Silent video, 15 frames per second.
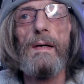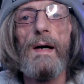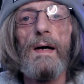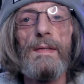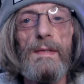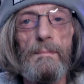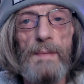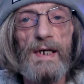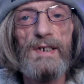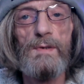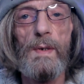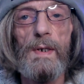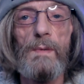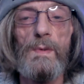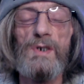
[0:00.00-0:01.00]
And the best
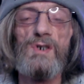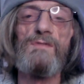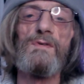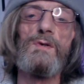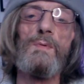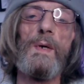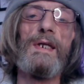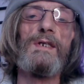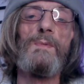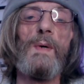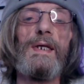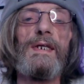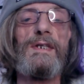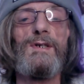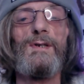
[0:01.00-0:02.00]
well wishes for
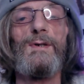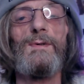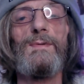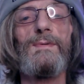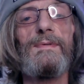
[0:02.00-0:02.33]
2022.